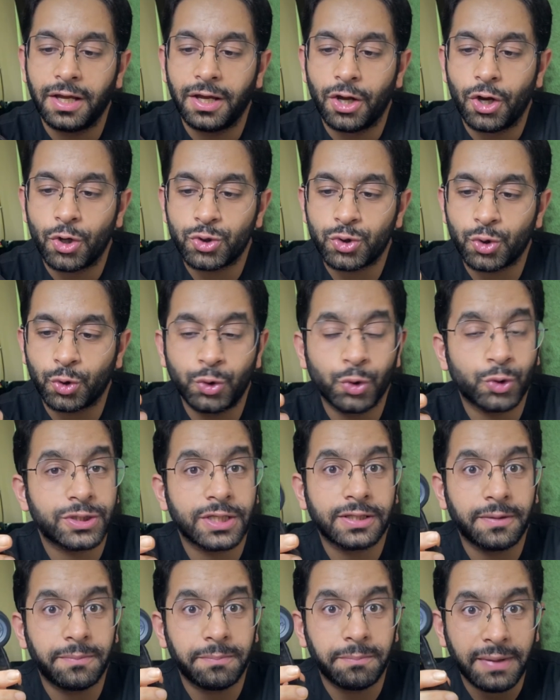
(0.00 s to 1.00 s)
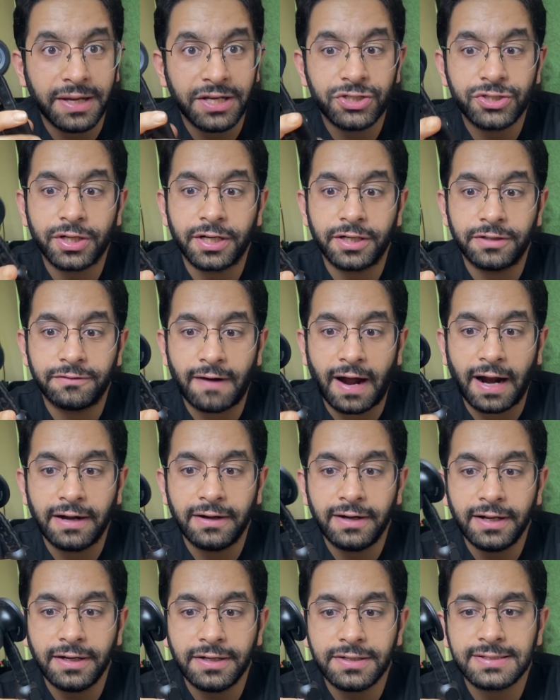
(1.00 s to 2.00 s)
So those are the major
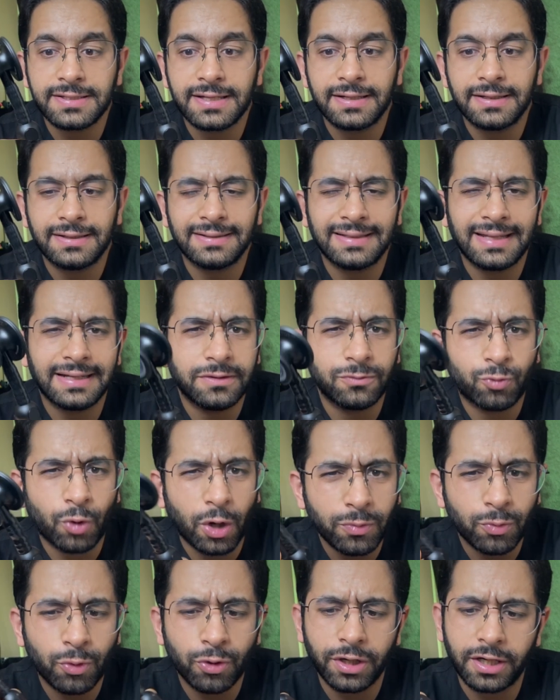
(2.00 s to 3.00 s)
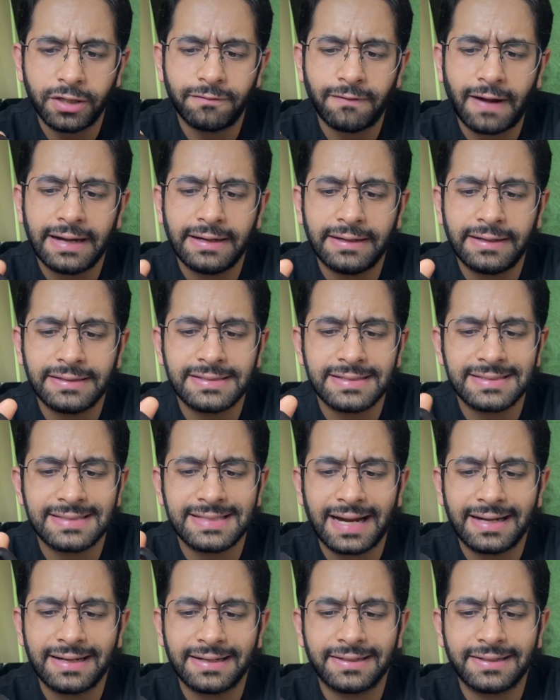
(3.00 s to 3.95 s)
advantages. And then one more advantage is that it